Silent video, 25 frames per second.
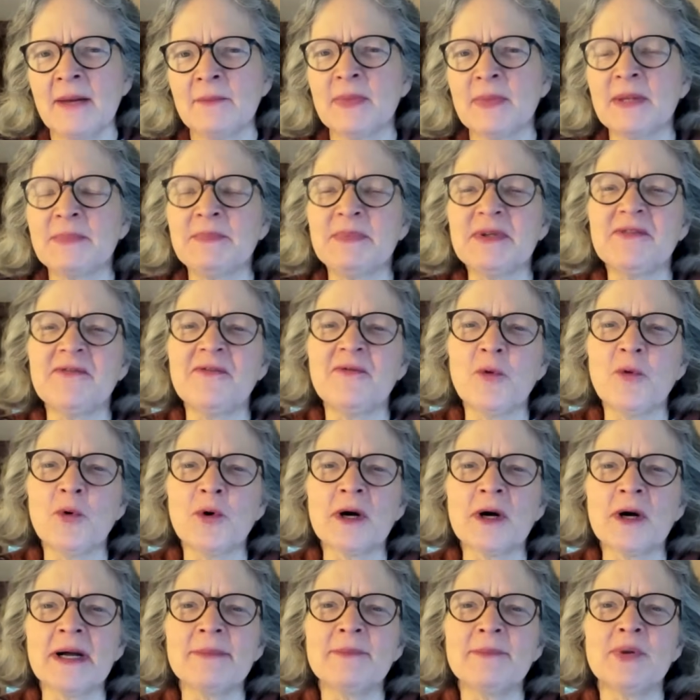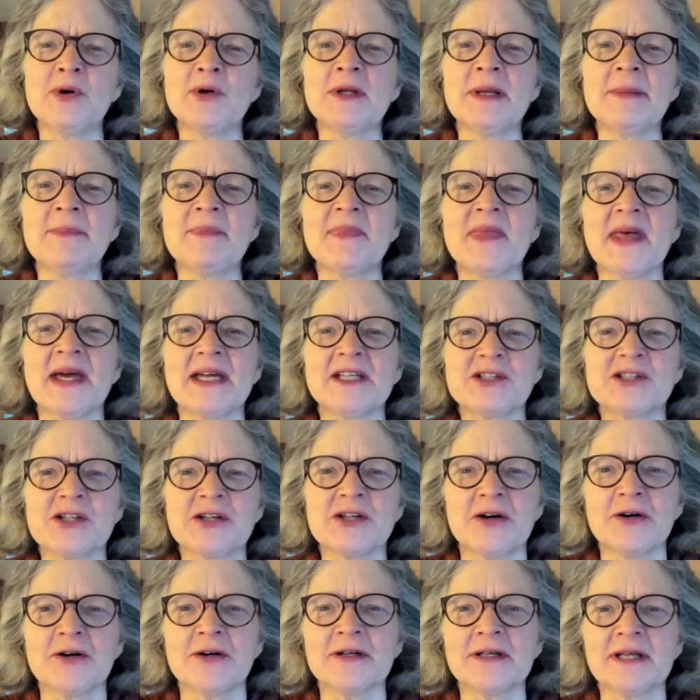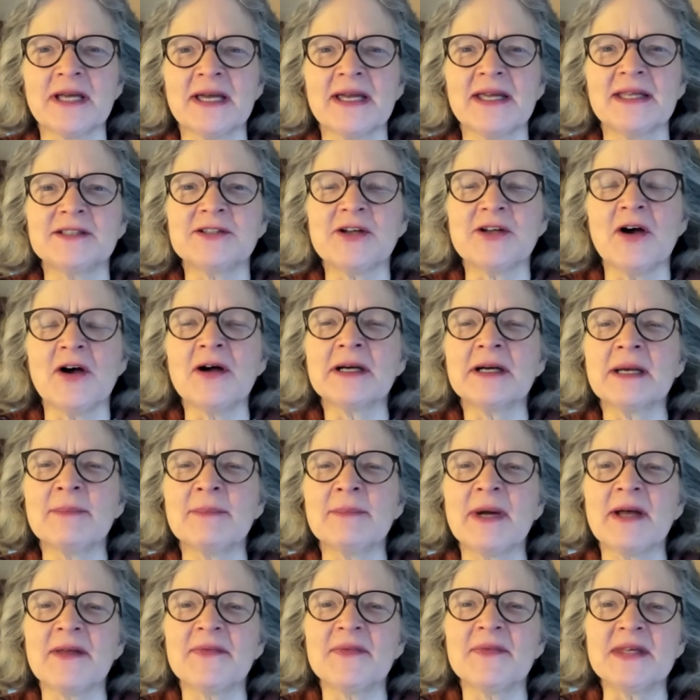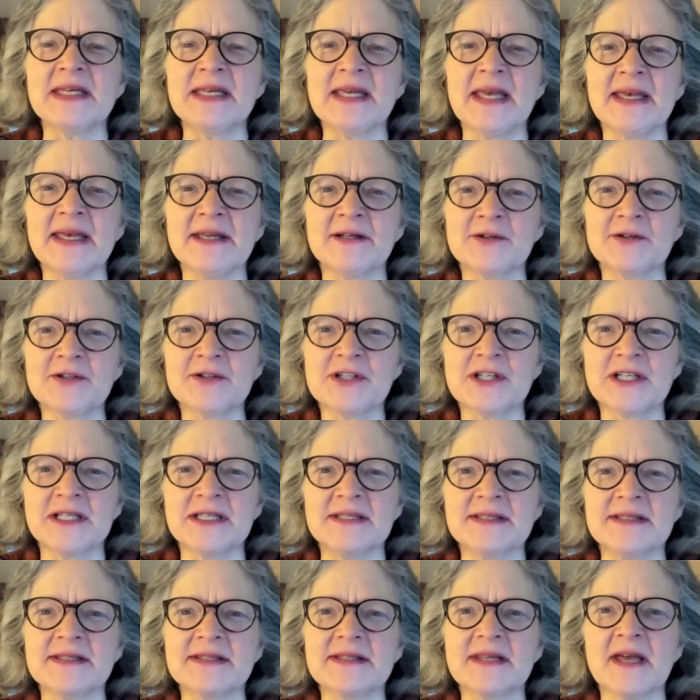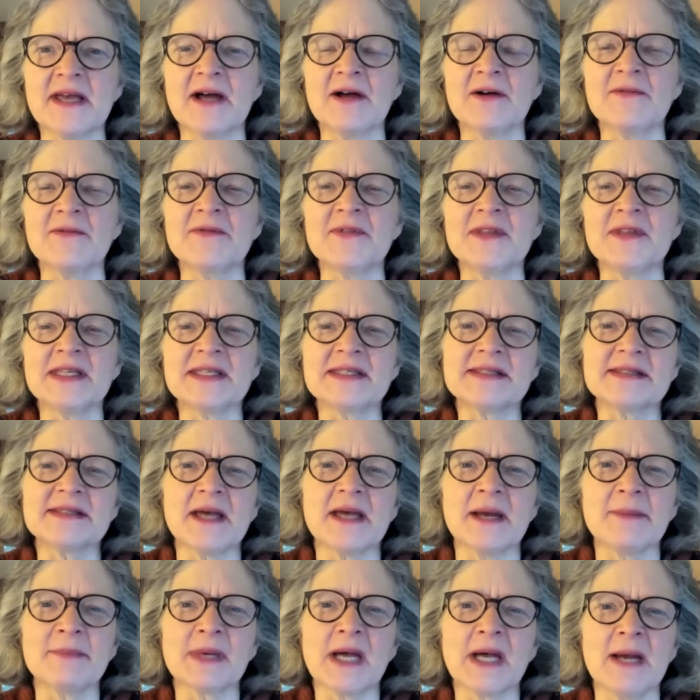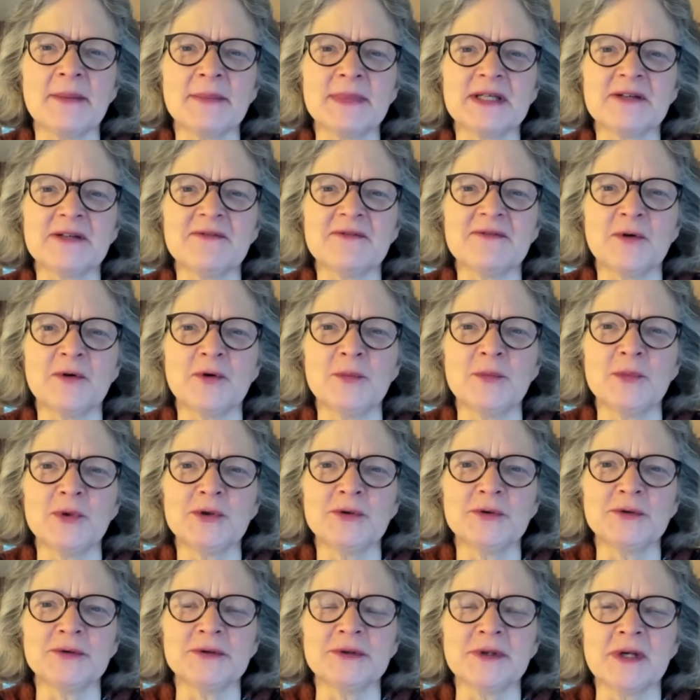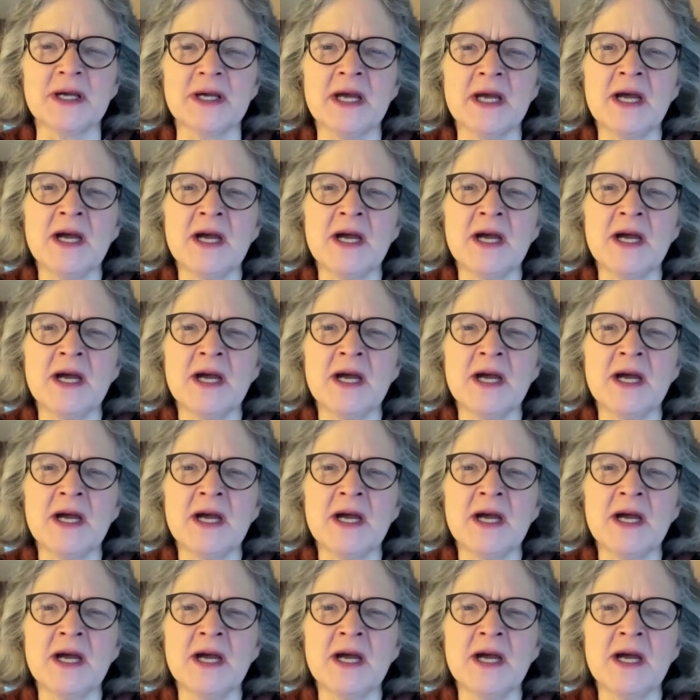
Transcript: But before I pull up that chart and talk about the energies of this upcoming full moon,